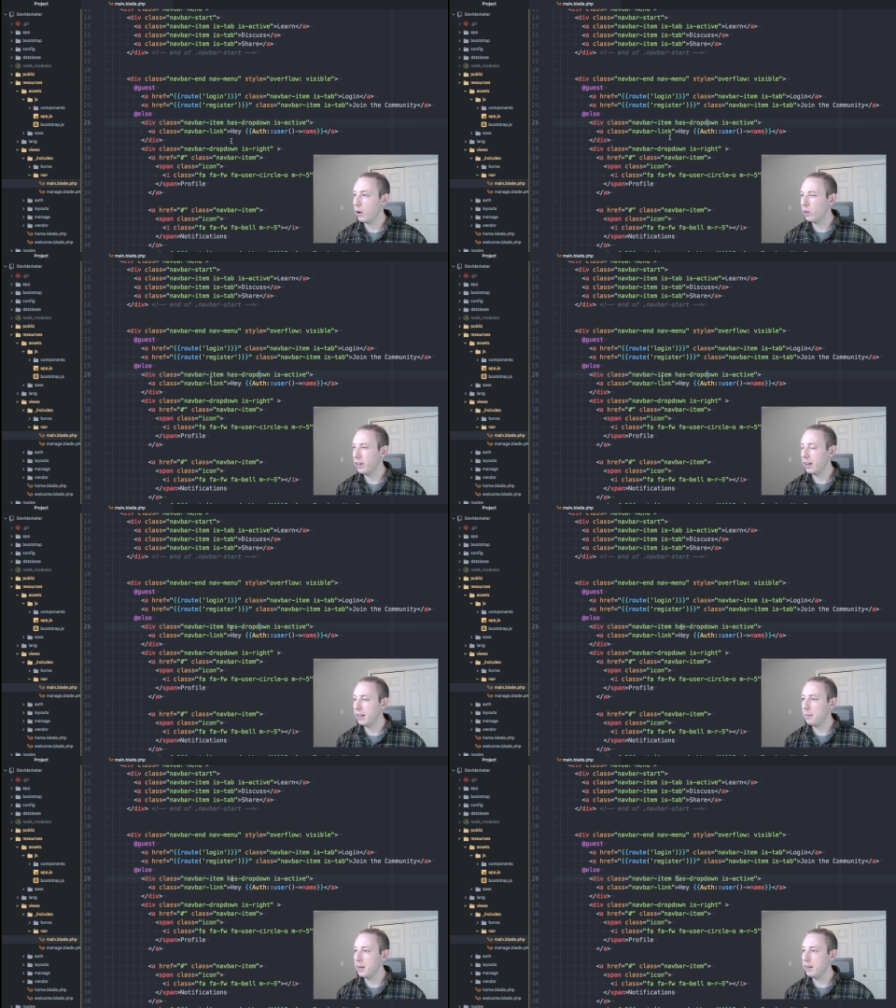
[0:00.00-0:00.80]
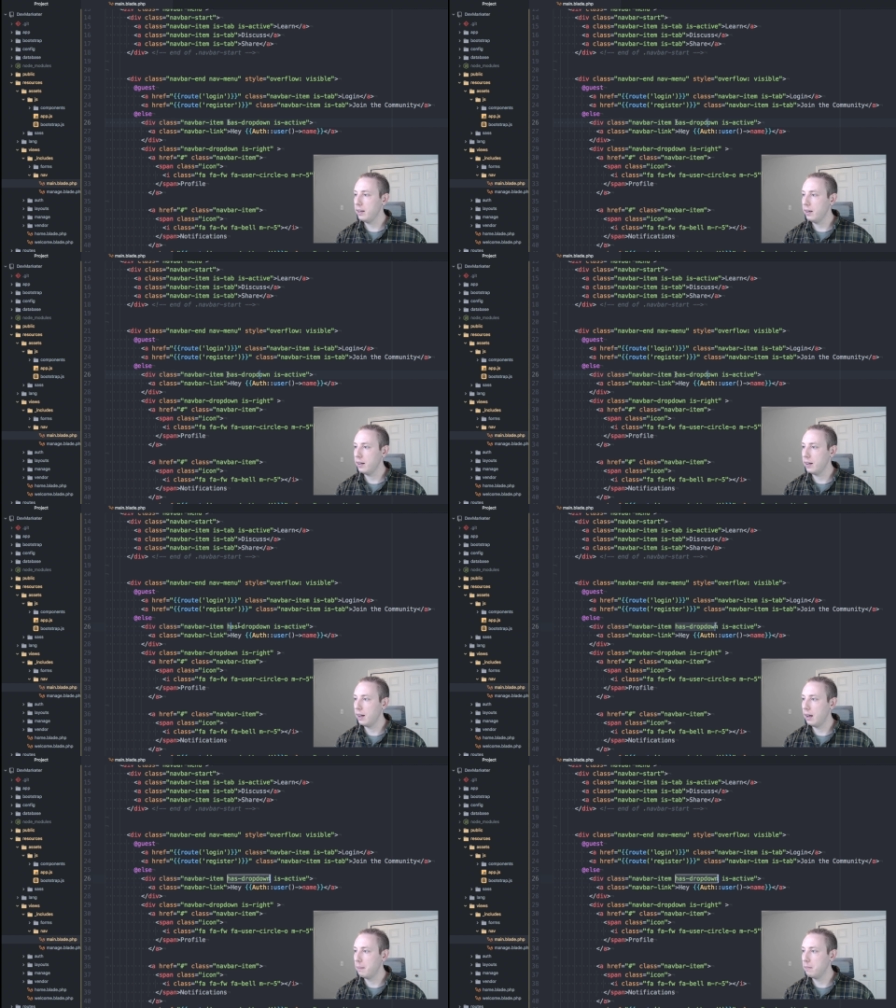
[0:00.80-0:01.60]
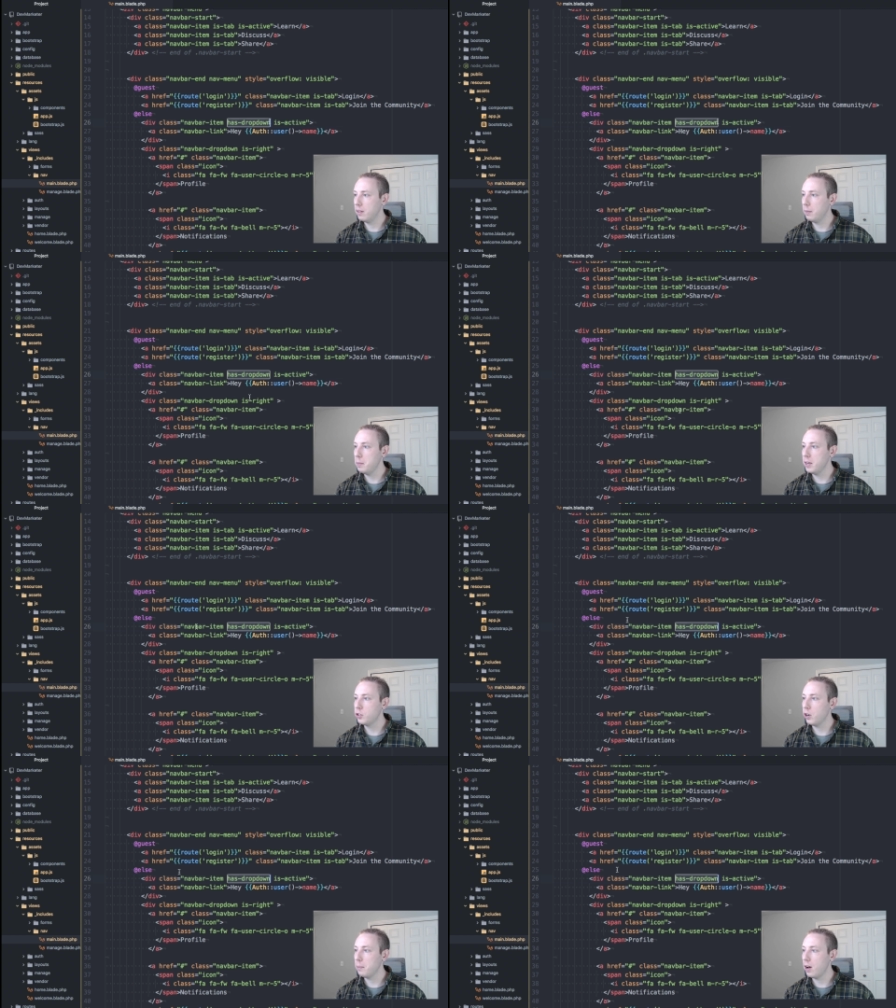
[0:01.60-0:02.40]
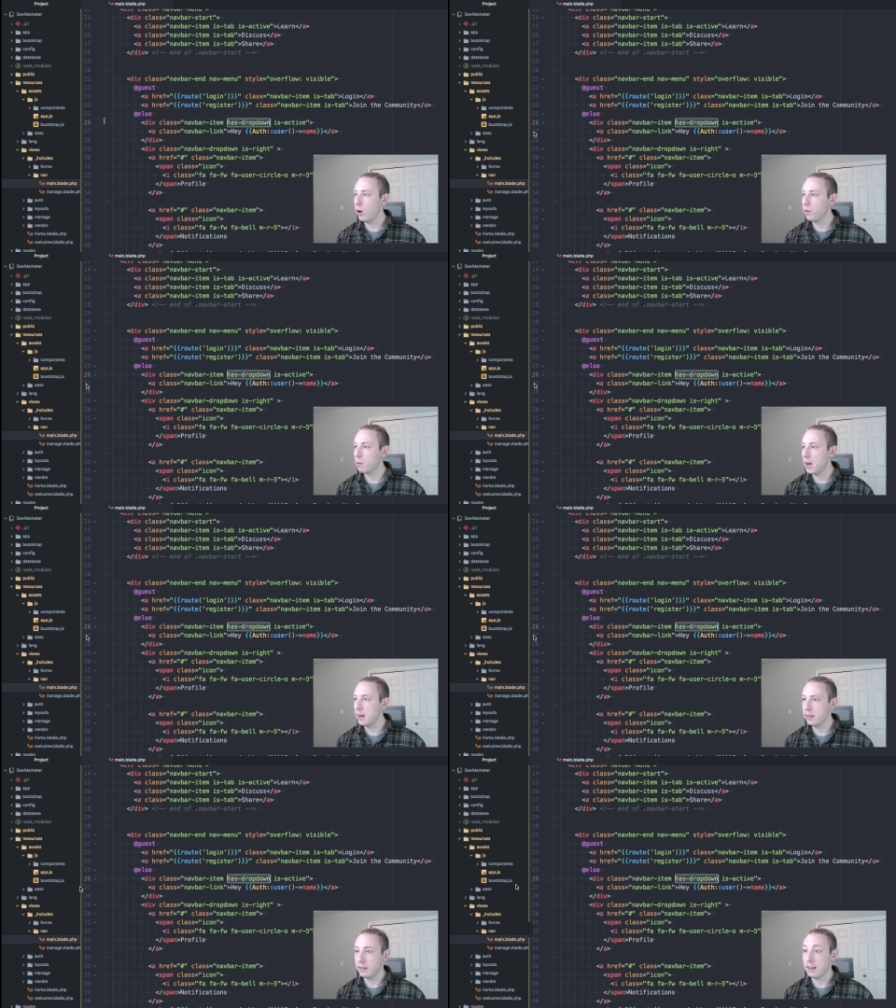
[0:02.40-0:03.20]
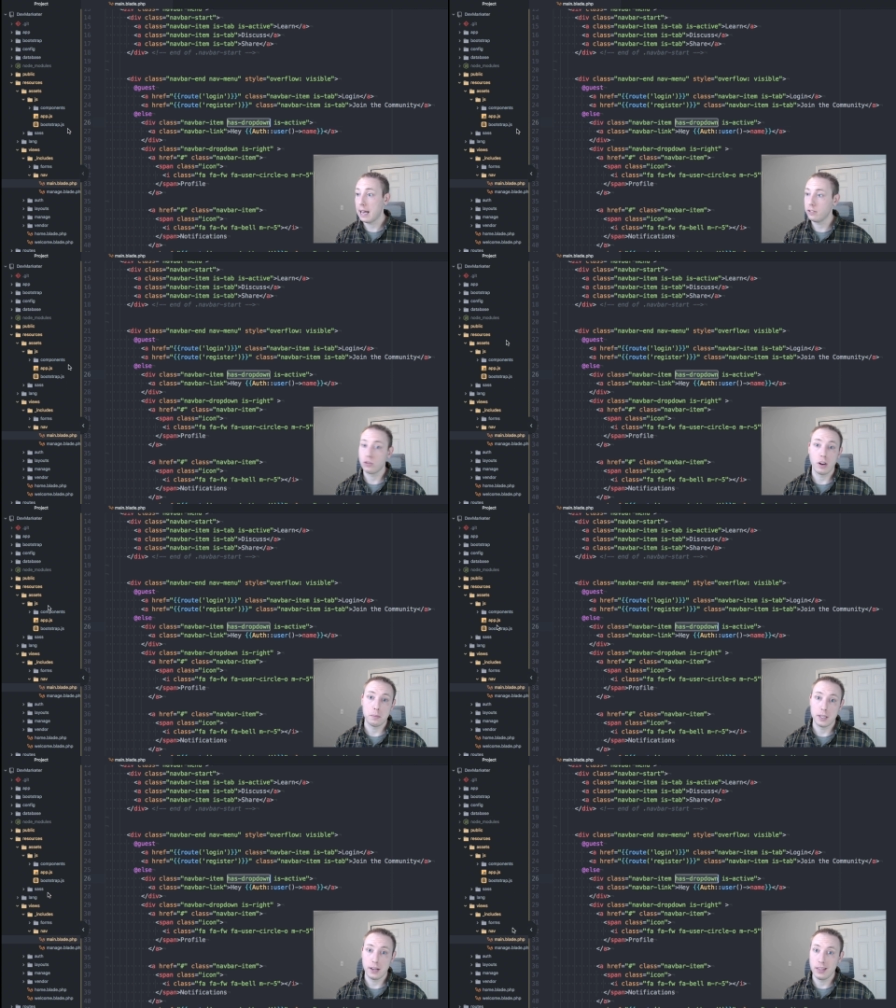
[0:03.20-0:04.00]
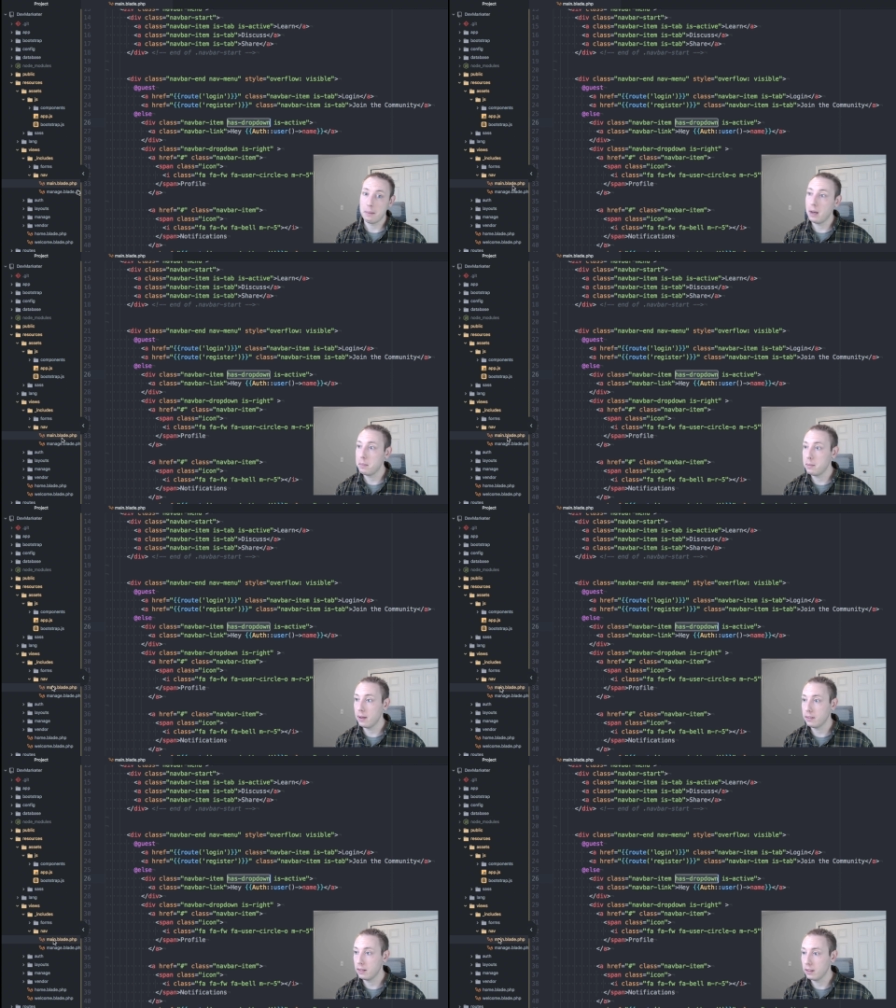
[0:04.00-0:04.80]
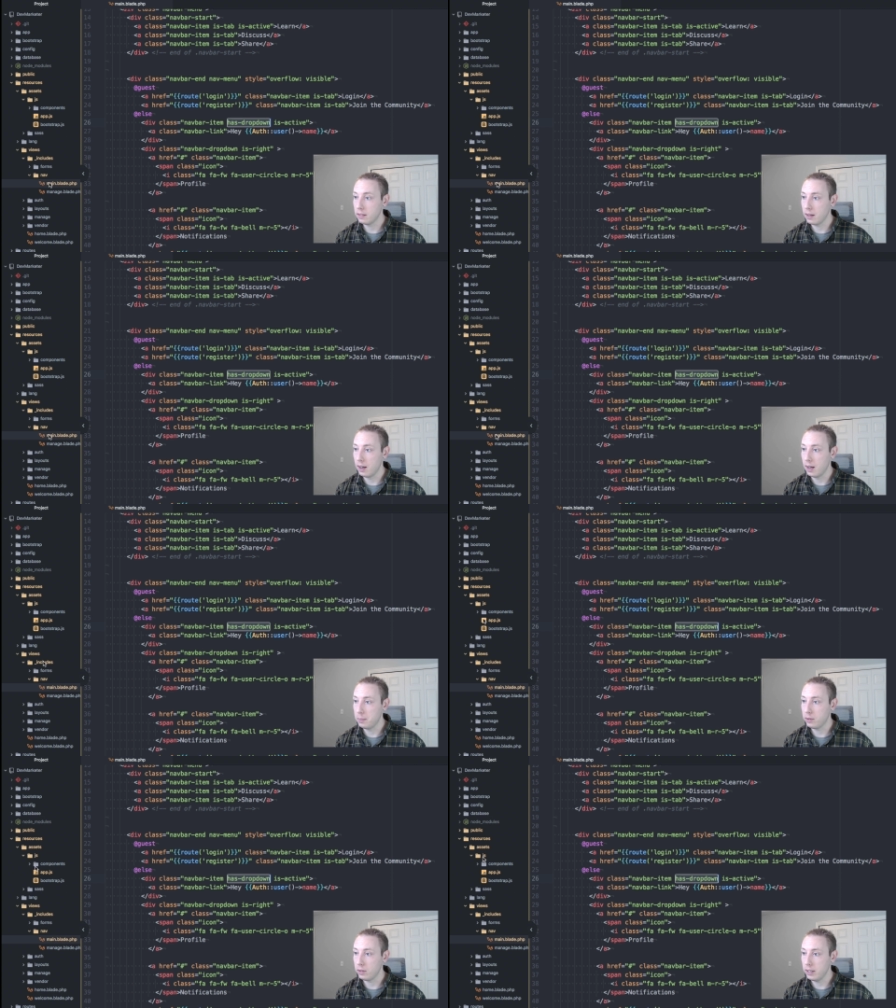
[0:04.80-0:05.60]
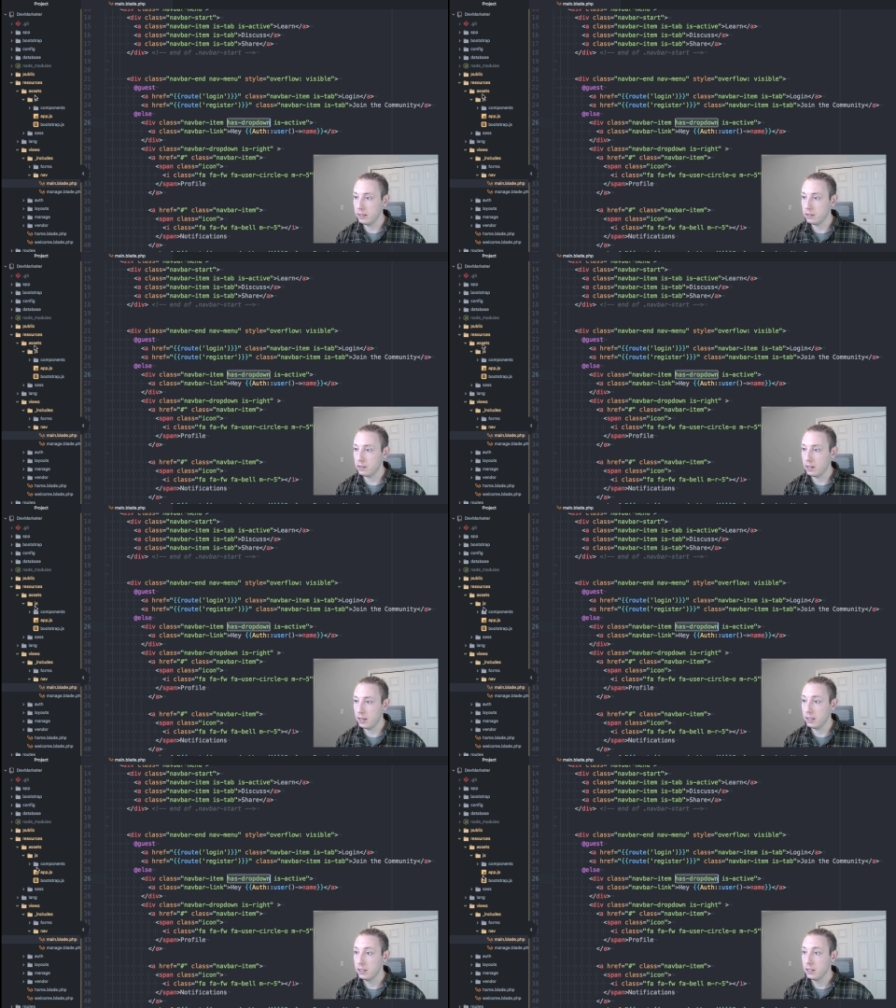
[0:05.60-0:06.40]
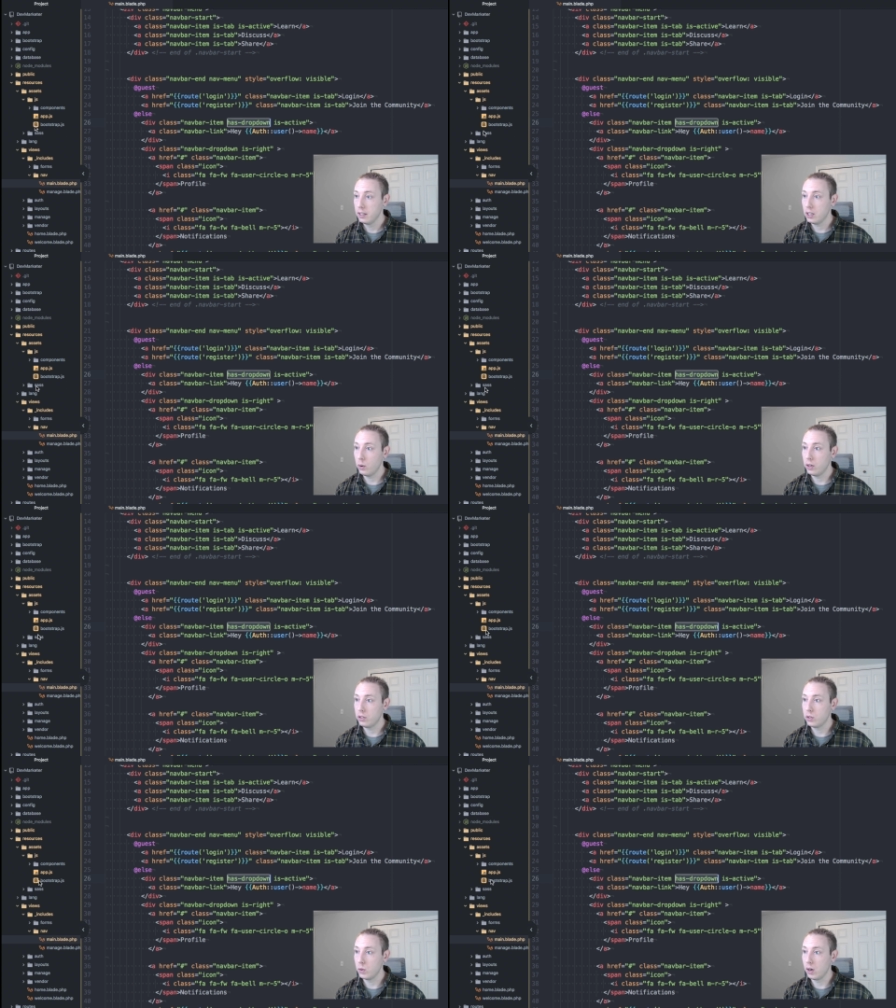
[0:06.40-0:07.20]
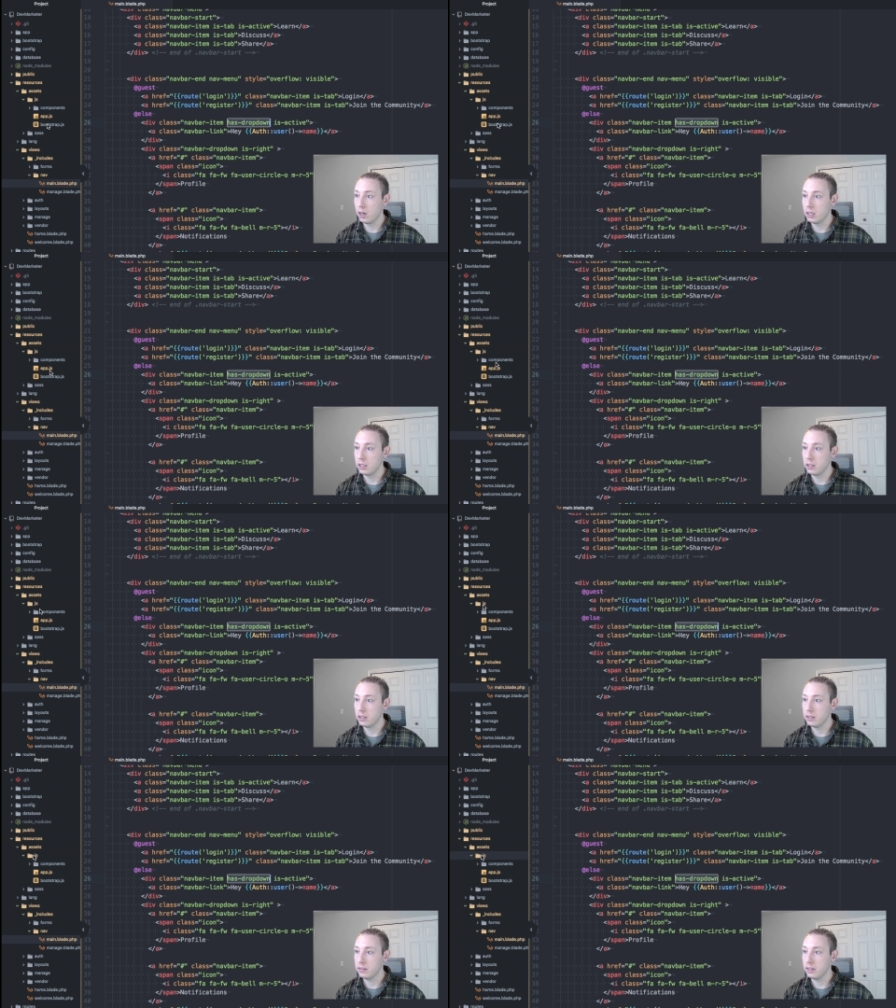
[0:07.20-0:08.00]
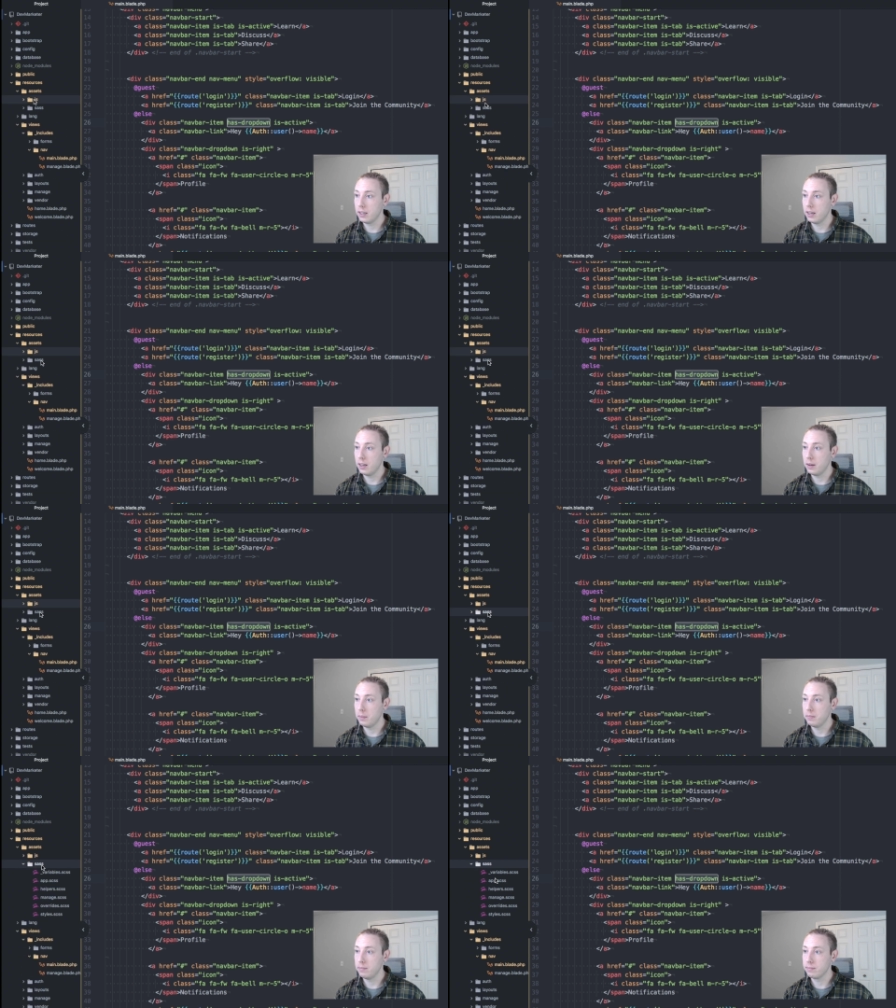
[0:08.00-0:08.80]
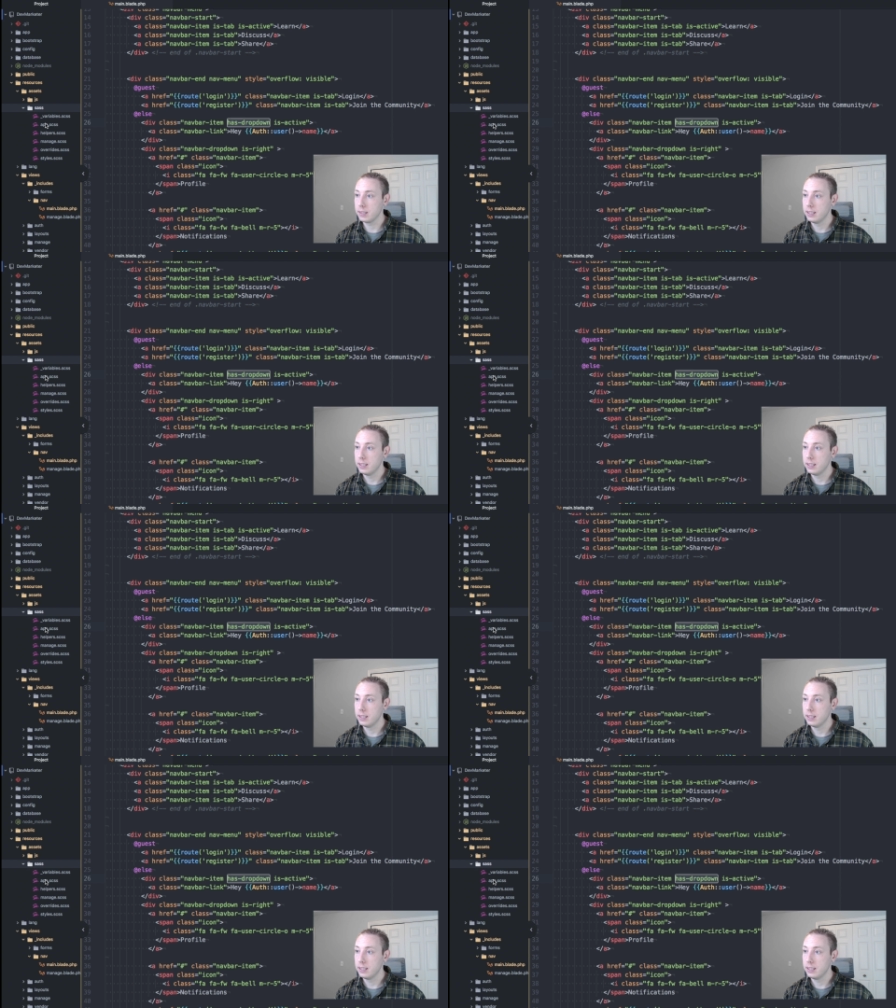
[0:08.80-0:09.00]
hold on. Let me um, let me make sure I'm not overriding this has dropped down. That might be messing this up. So let's uh, go into our um,